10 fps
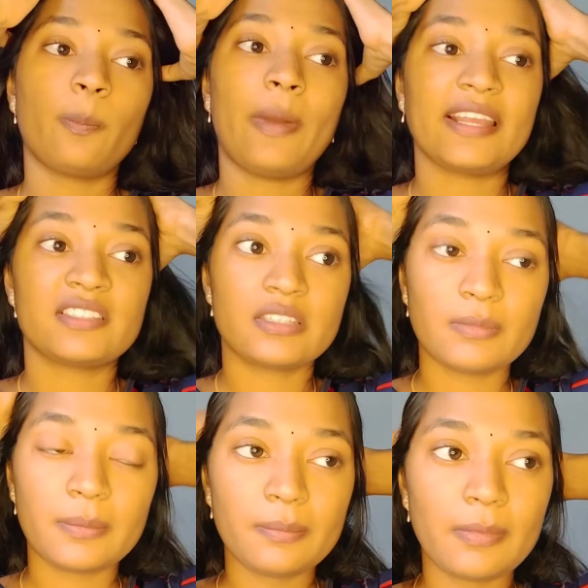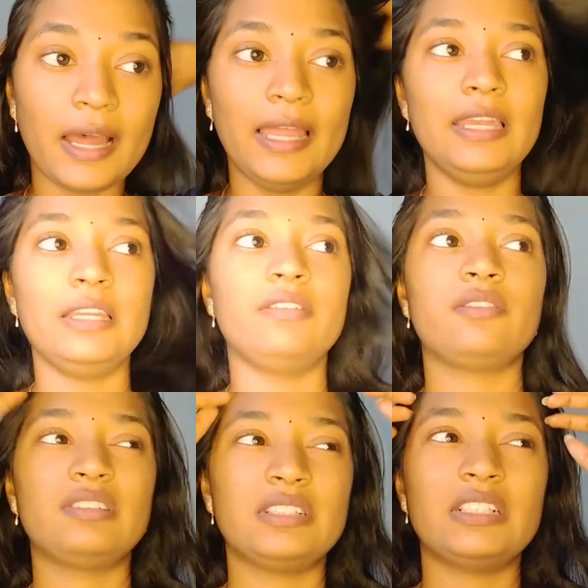maximum I will
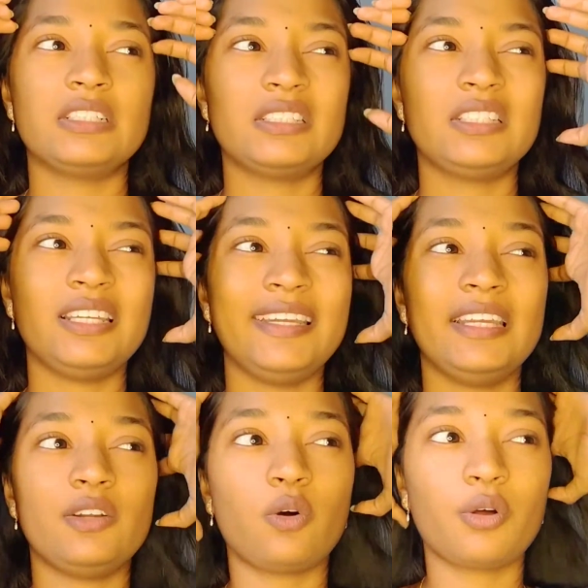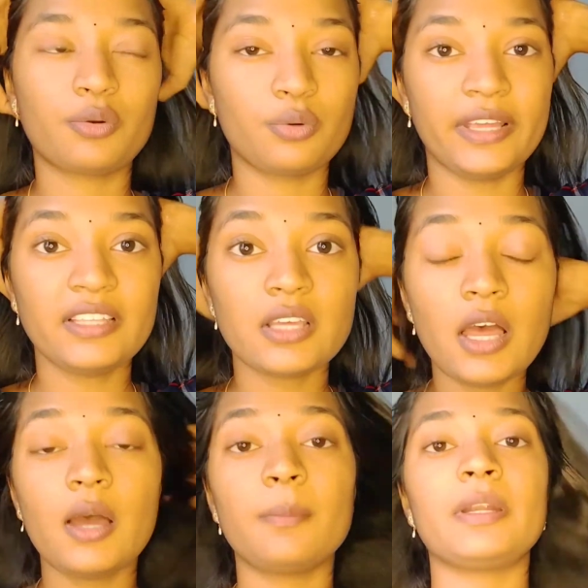leave for 3 or 2 days,
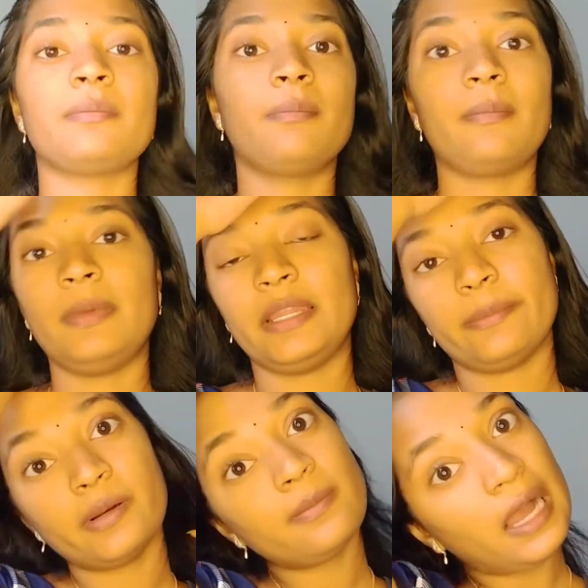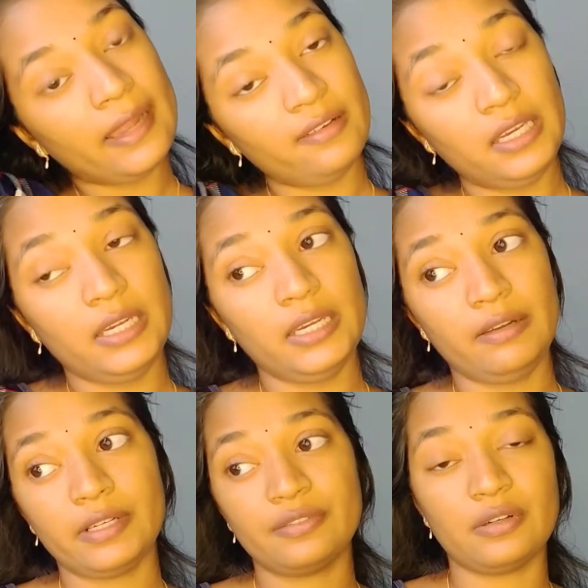but minimum I will
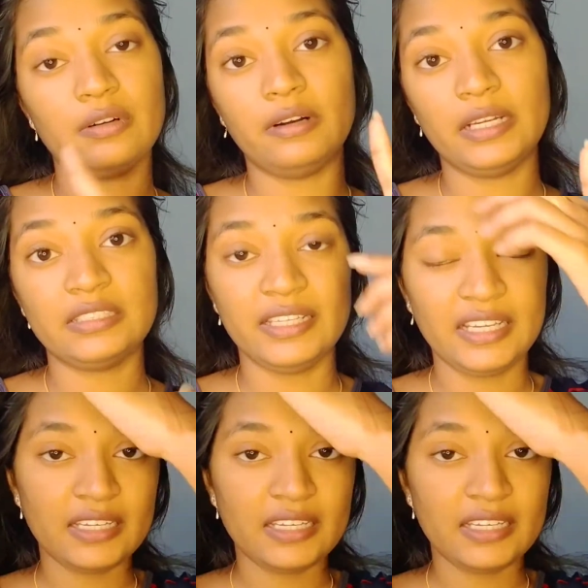leave it for 1 day.